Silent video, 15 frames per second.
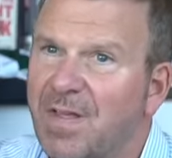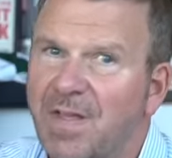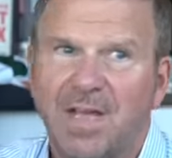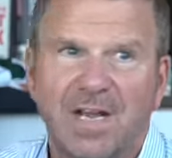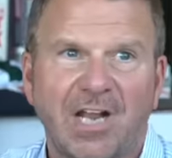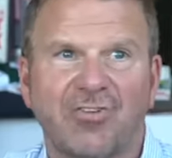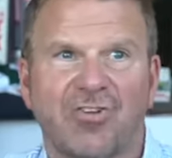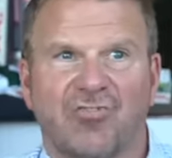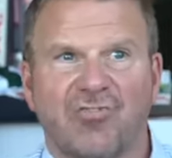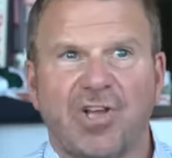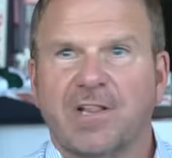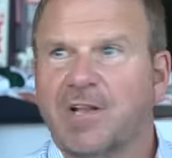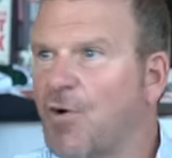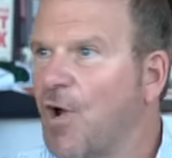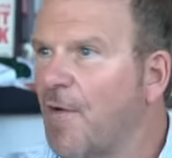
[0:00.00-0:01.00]
and I just
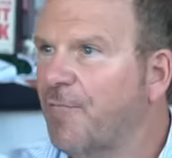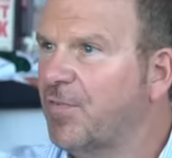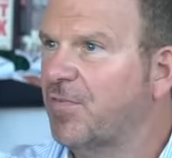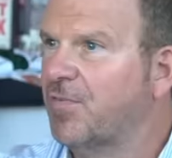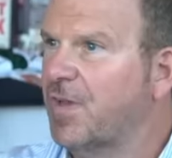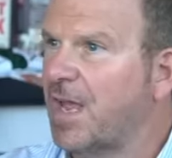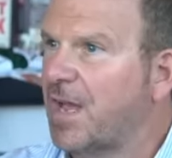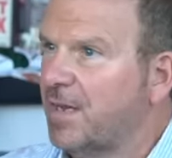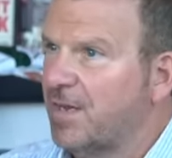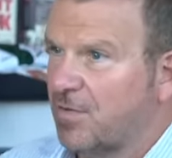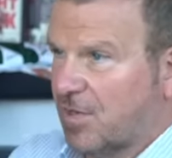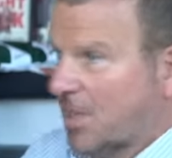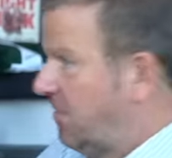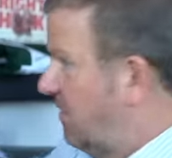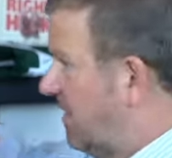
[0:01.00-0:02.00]
shut their office down
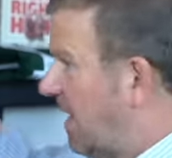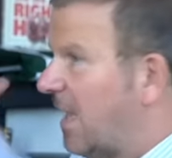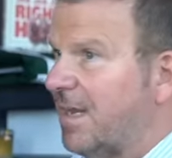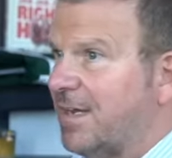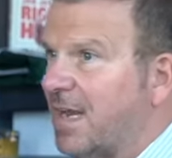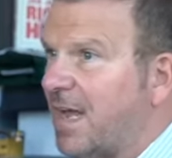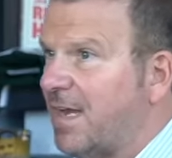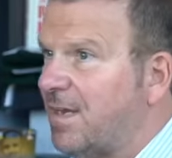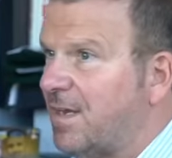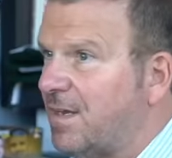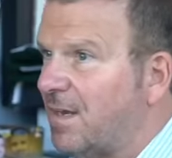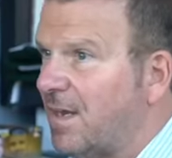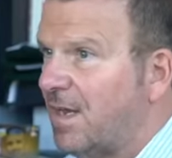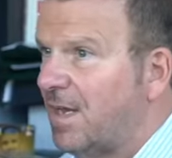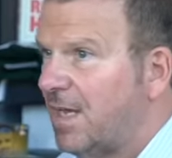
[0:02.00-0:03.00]
and consolidate
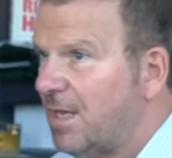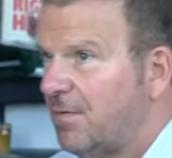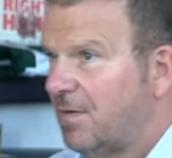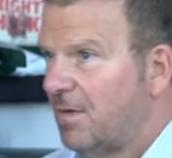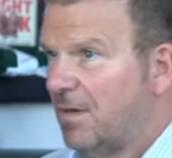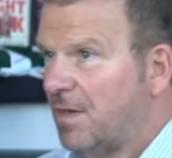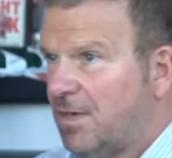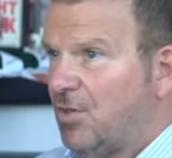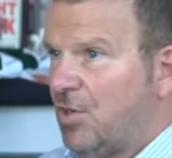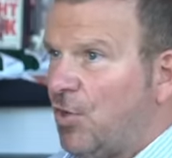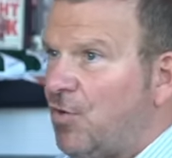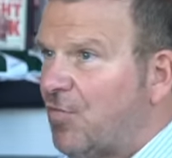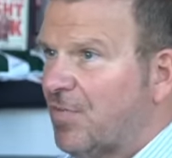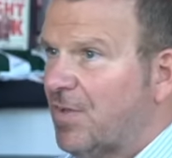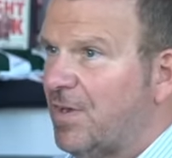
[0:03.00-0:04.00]
in in, in
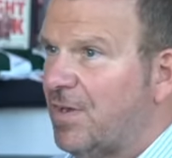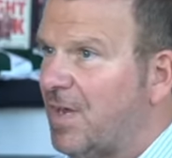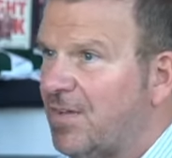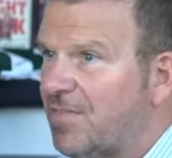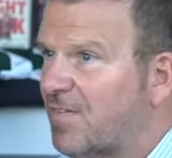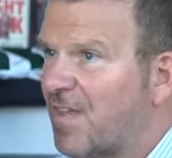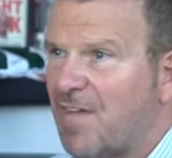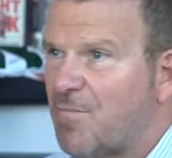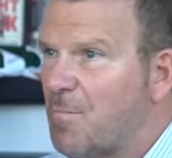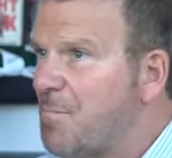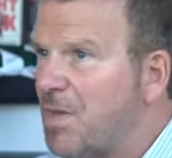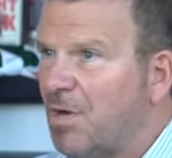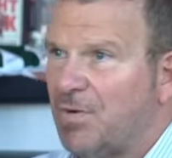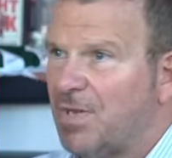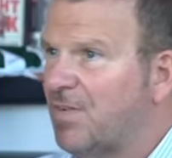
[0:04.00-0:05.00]
Houston and save
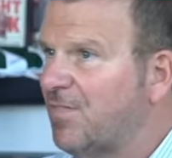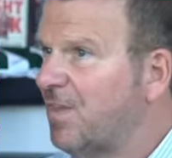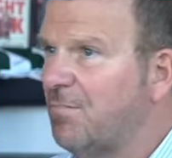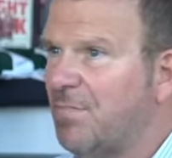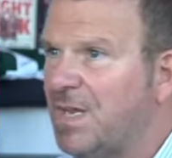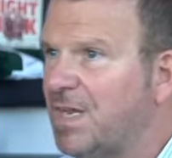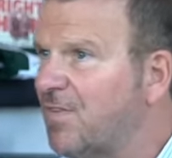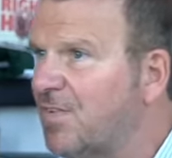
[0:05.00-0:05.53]
millions and millions